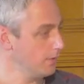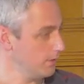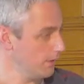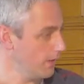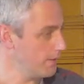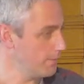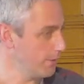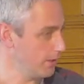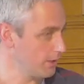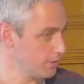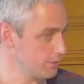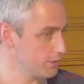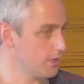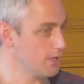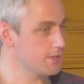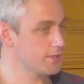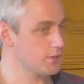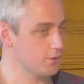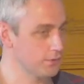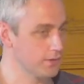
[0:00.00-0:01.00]
email
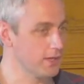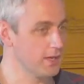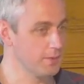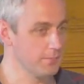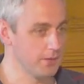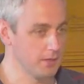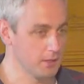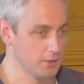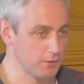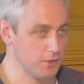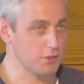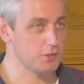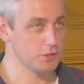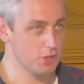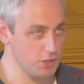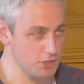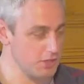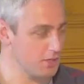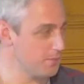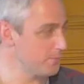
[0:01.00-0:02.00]
address on the email, the
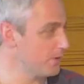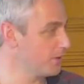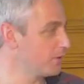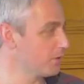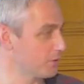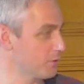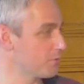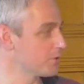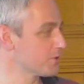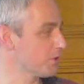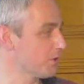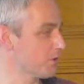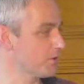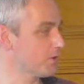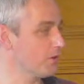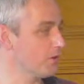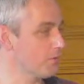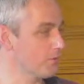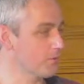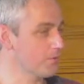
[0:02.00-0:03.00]
church email that goes out
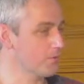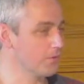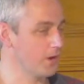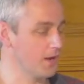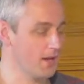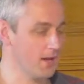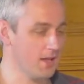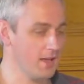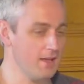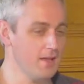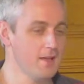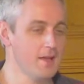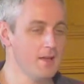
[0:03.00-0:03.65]
on Friday,